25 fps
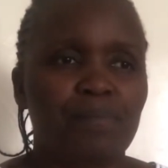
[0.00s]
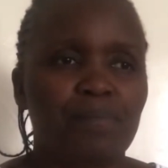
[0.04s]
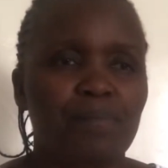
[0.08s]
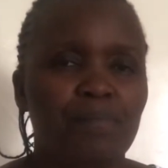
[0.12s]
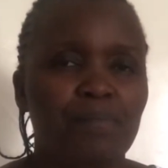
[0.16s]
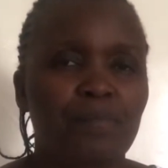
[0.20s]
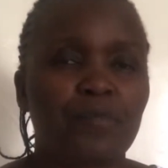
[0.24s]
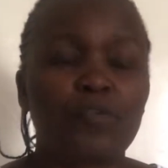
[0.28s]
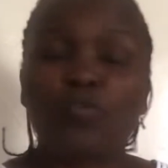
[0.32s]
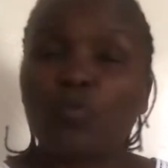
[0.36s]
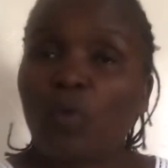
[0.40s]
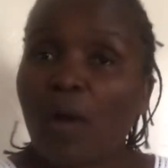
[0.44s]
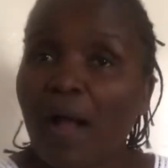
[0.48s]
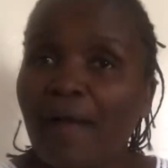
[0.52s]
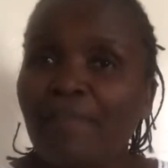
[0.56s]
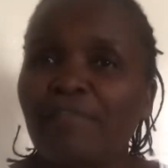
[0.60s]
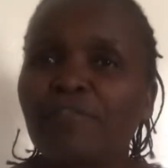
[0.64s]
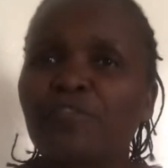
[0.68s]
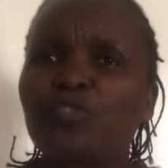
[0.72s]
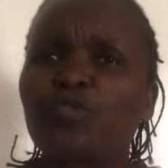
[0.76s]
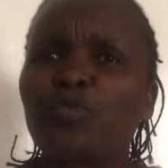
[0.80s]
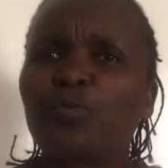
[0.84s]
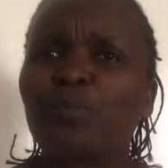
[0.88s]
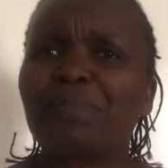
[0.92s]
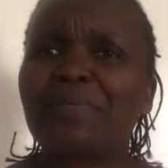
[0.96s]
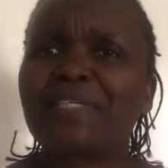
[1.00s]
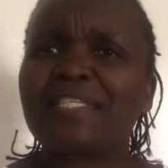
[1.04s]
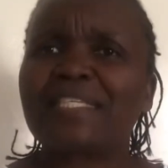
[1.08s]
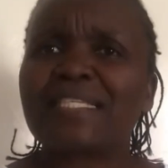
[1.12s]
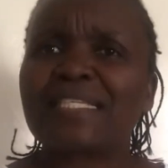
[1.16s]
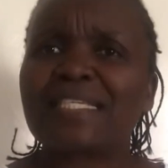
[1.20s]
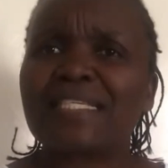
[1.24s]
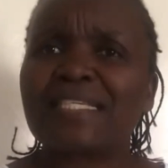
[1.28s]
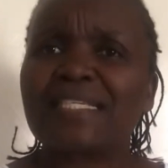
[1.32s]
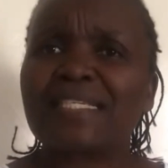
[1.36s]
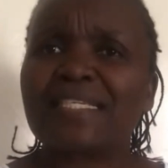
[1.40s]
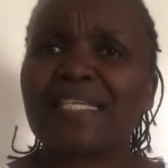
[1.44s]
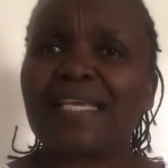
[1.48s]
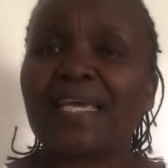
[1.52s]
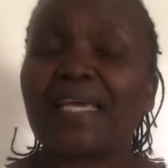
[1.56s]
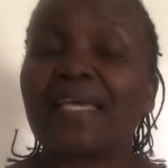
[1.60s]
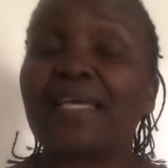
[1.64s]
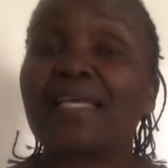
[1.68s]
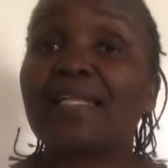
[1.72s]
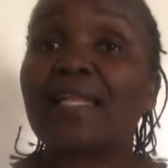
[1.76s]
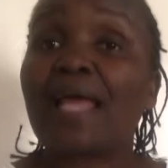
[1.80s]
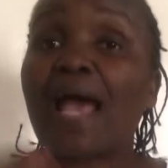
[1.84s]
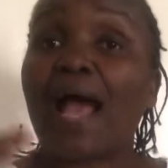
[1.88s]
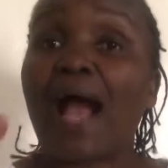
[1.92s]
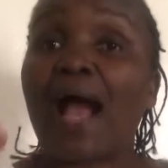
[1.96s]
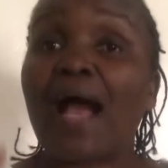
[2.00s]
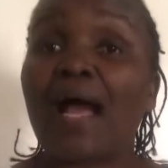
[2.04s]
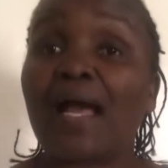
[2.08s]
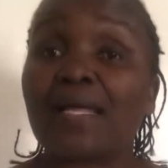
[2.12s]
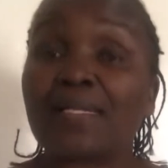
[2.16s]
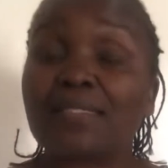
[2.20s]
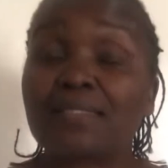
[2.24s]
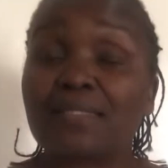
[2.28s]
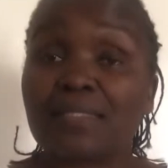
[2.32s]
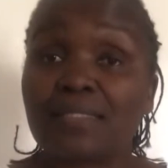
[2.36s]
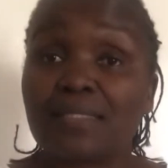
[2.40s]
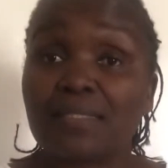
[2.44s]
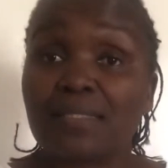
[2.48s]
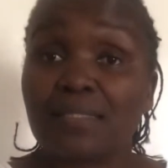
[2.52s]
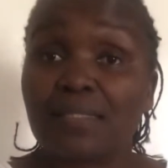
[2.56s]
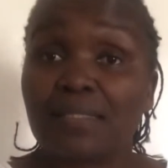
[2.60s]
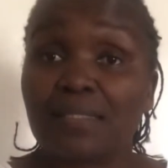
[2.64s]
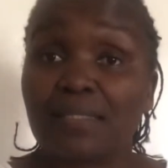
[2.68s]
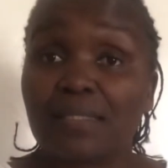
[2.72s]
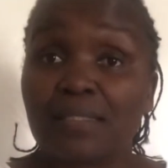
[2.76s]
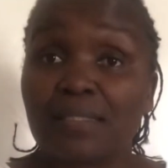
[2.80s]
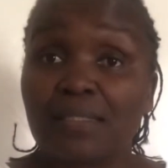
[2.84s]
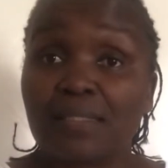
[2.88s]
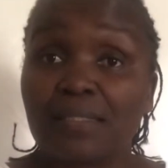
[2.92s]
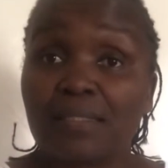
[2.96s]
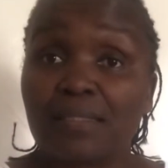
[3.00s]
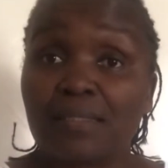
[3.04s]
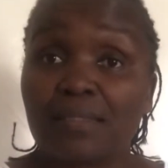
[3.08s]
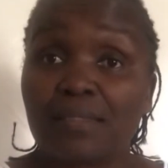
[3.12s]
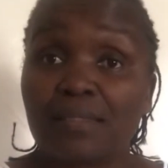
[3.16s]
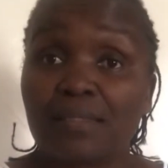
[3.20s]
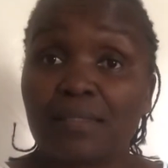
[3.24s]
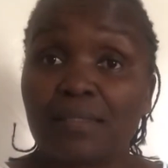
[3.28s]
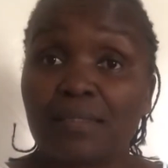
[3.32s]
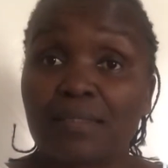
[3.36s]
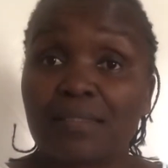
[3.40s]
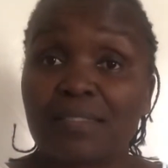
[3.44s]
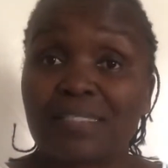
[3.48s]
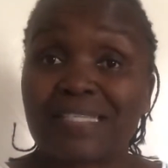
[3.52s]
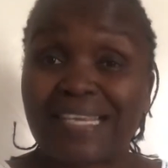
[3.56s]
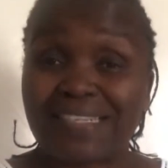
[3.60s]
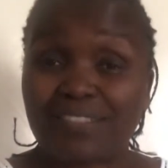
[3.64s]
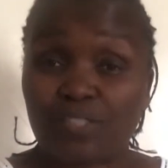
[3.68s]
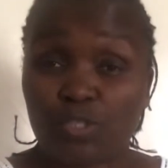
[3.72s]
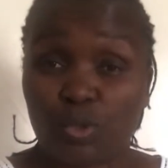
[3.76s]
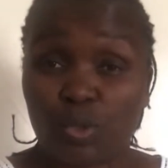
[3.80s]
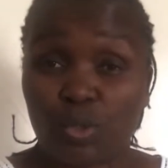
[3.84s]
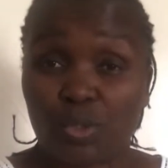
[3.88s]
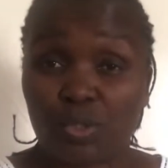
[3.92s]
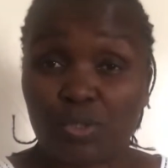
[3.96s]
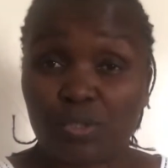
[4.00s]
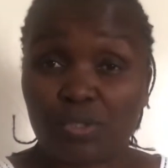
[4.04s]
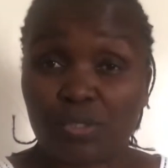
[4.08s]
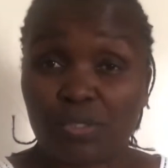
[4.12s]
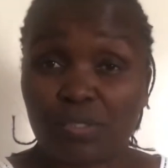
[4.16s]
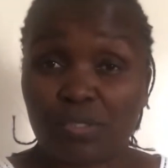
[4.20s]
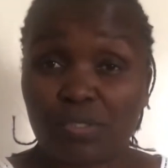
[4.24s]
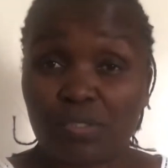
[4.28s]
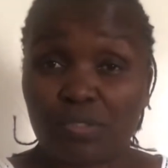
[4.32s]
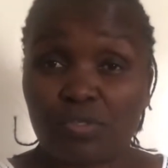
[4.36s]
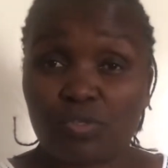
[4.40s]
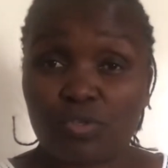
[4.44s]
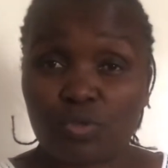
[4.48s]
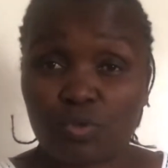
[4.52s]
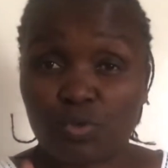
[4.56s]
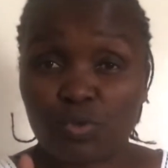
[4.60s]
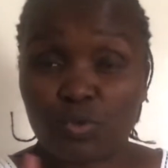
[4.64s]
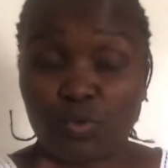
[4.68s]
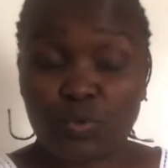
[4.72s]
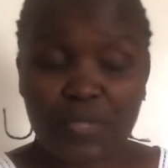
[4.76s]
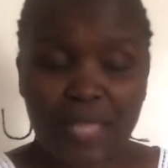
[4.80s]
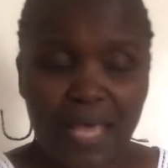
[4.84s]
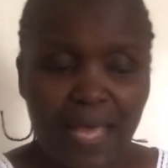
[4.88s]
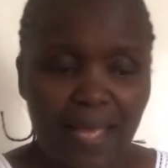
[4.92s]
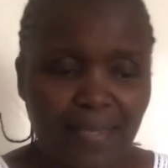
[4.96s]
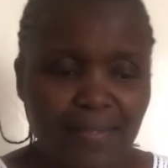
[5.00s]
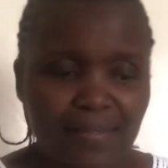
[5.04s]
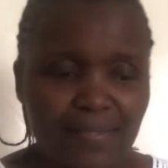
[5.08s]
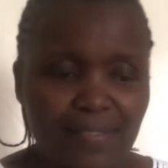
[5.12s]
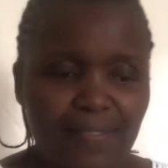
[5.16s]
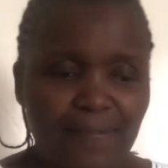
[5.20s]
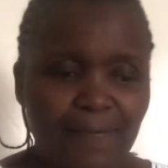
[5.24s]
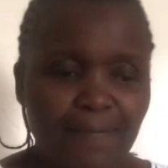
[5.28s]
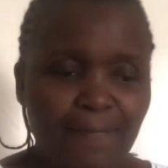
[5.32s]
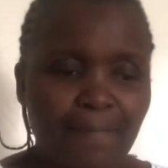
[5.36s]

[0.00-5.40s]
You have to be seated and settled to do that.